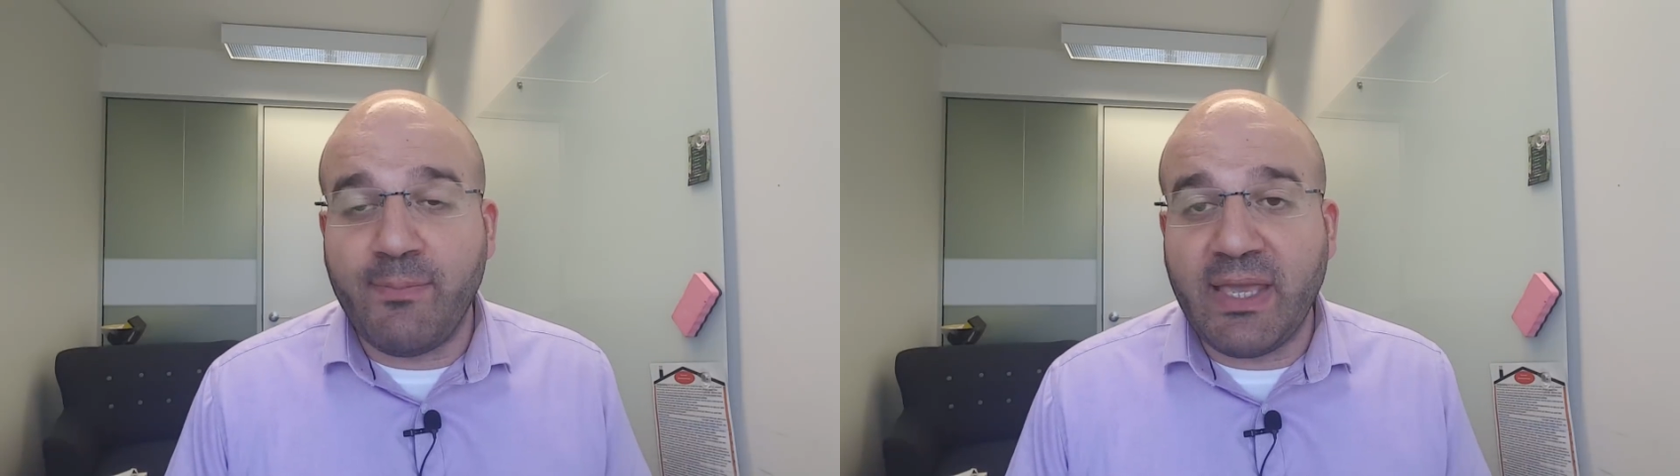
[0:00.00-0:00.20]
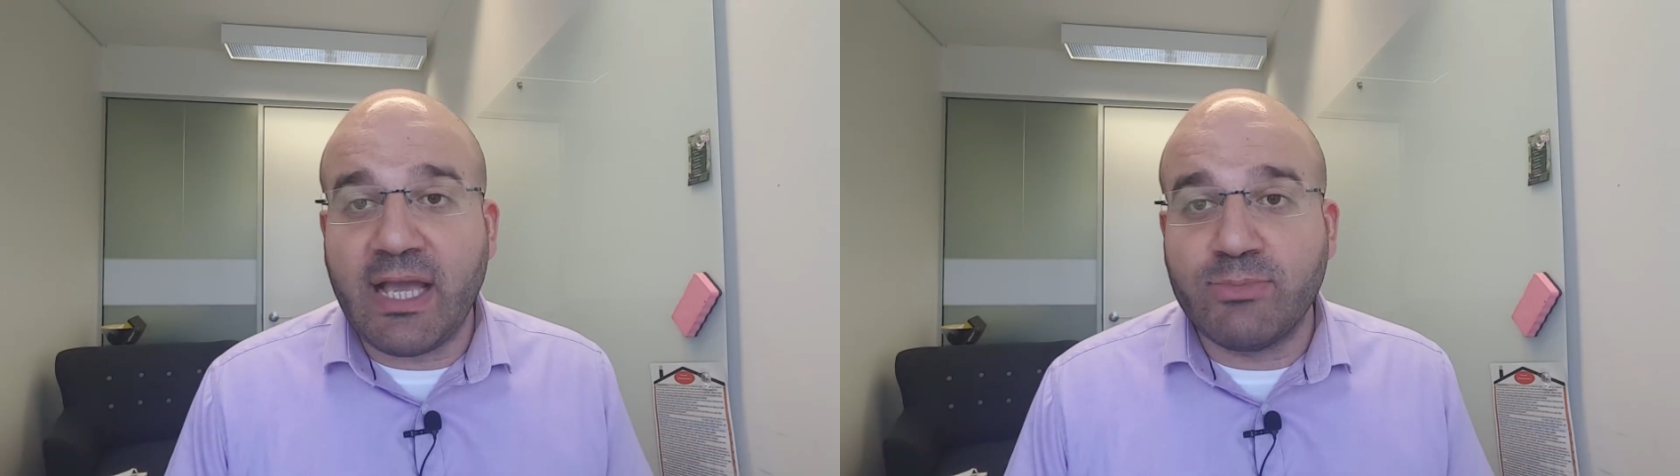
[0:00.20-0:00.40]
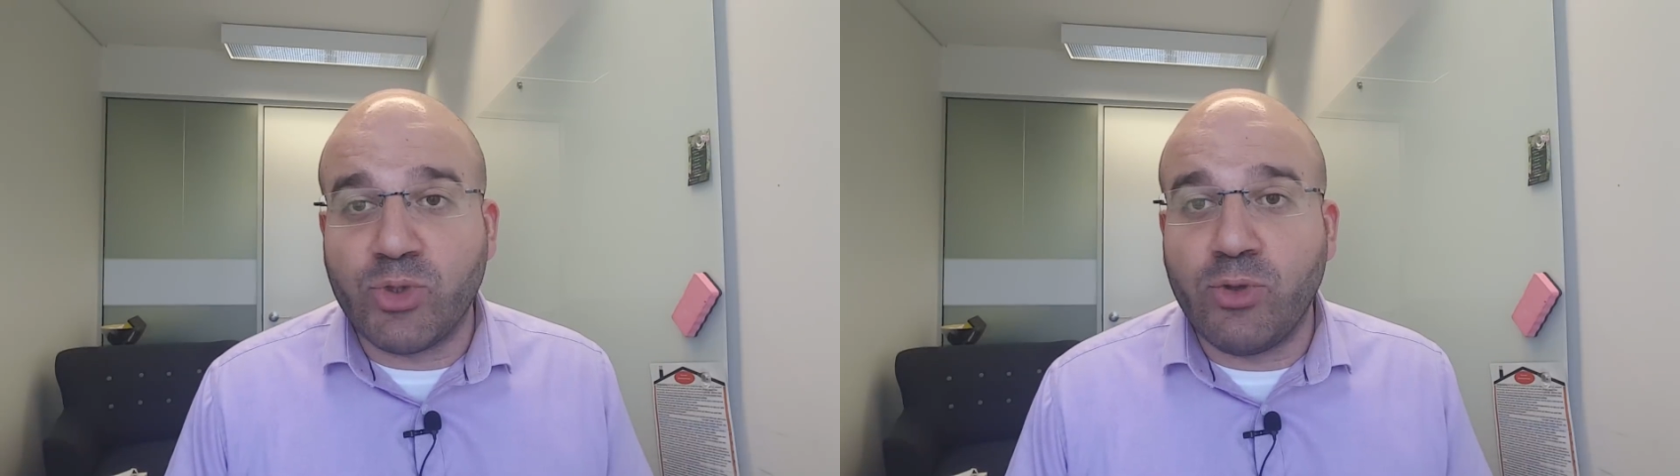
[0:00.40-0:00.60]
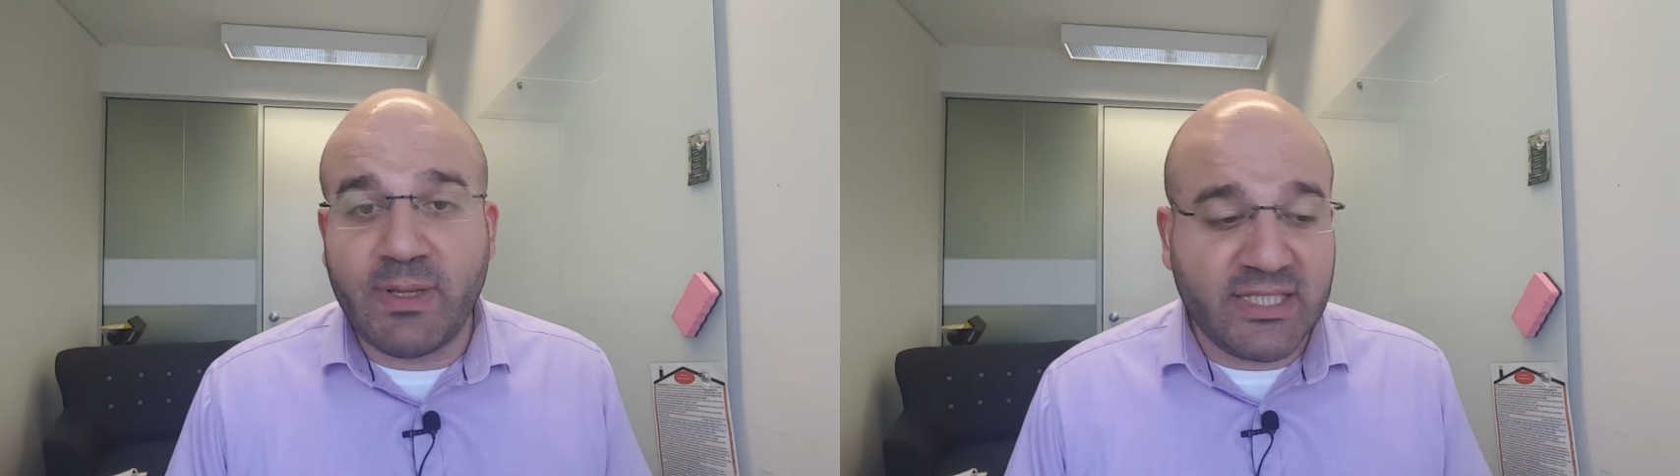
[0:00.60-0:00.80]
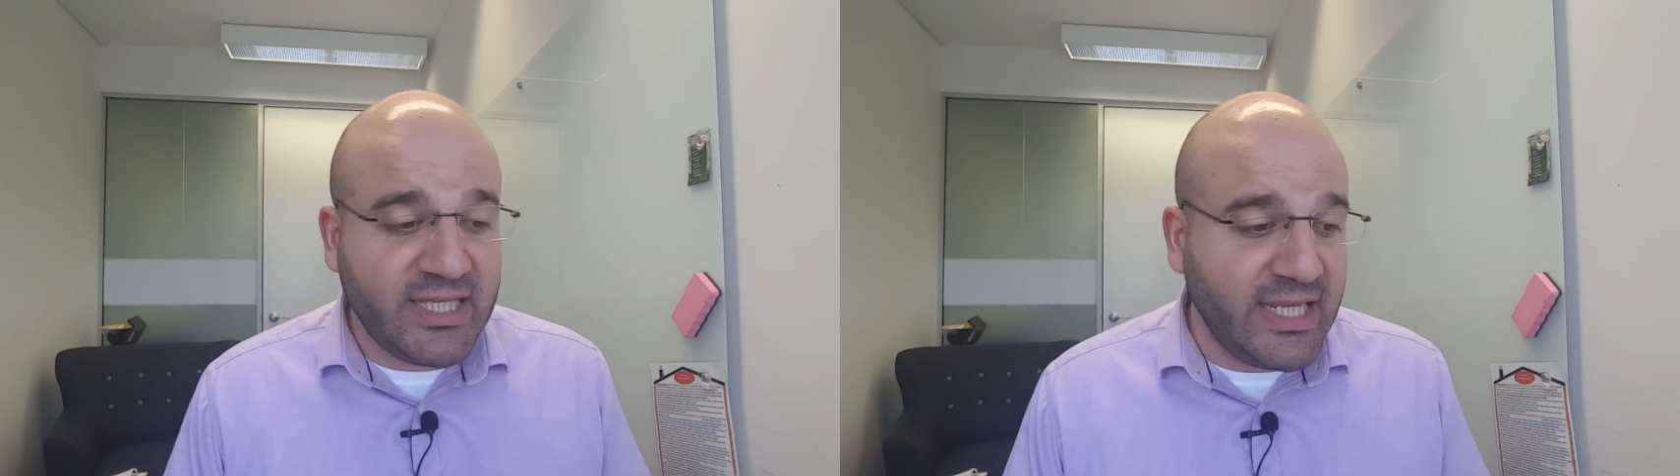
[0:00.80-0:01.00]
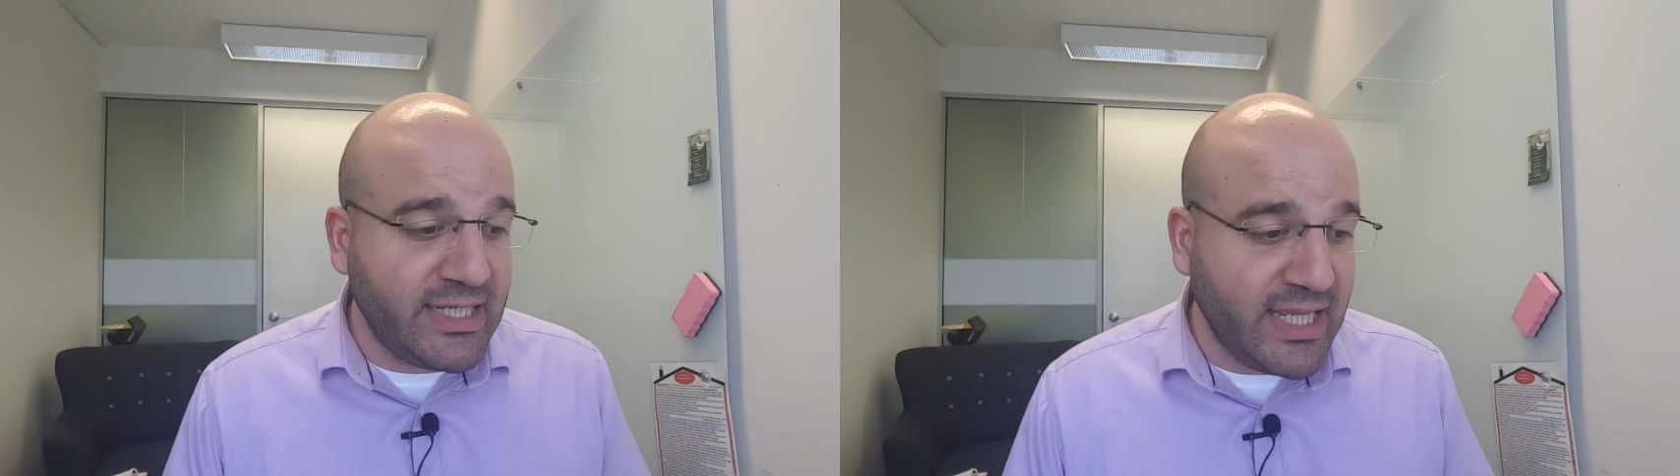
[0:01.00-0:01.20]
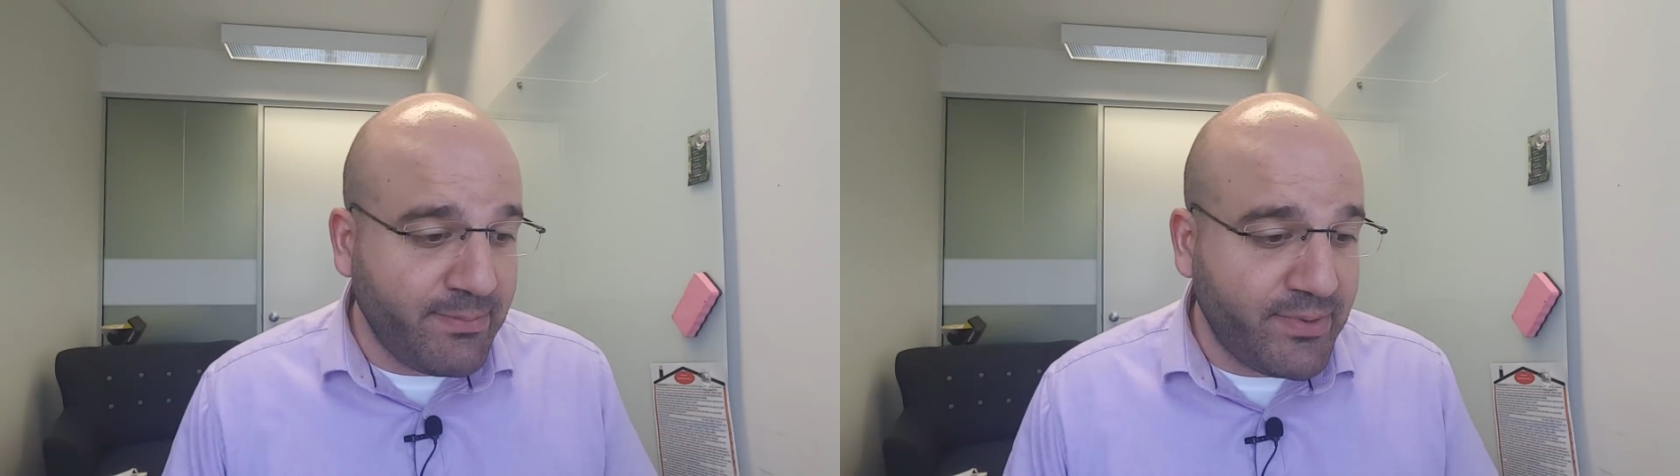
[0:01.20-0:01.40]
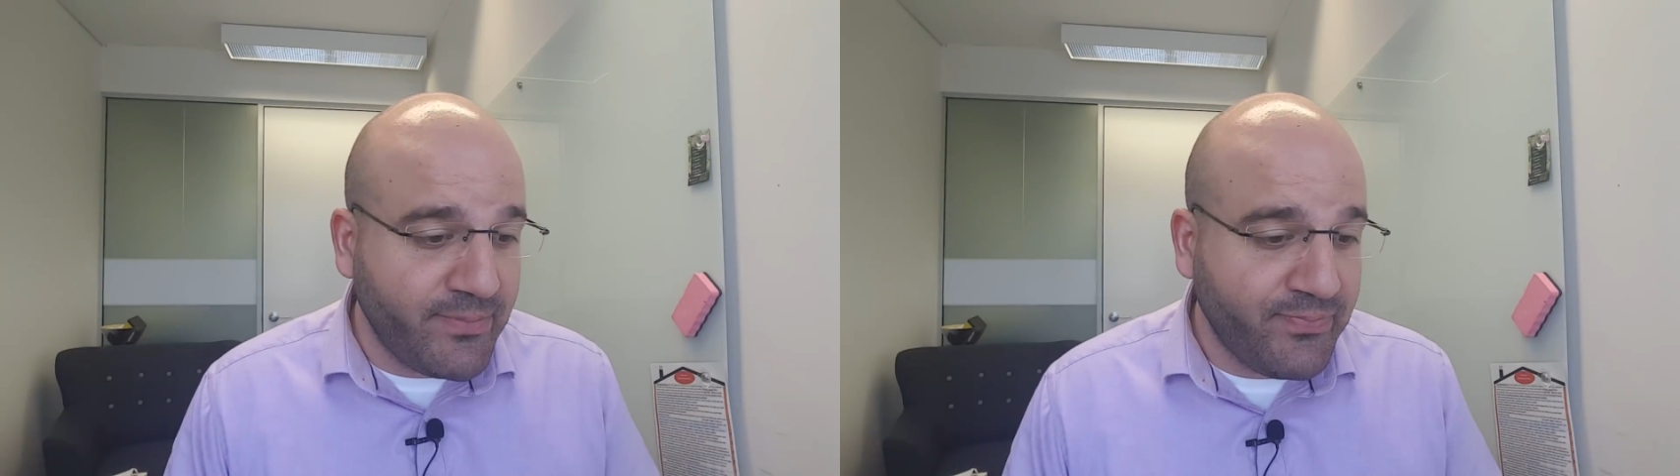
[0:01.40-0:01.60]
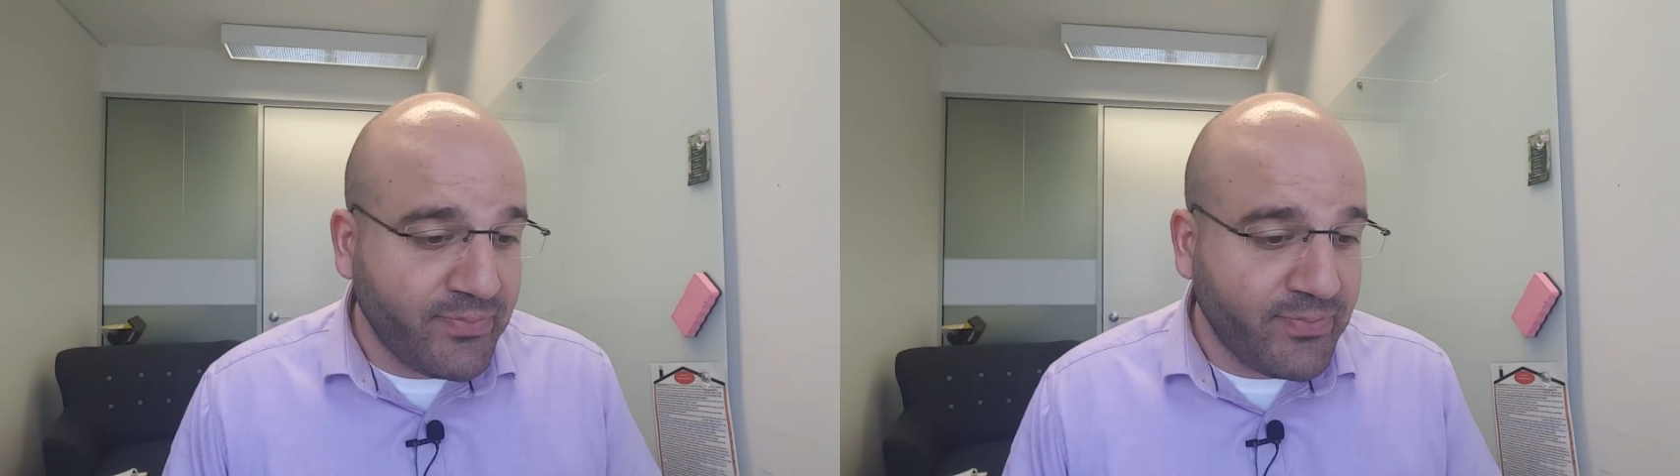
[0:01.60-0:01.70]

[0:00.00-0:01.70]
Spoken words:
becomes all but skin deep.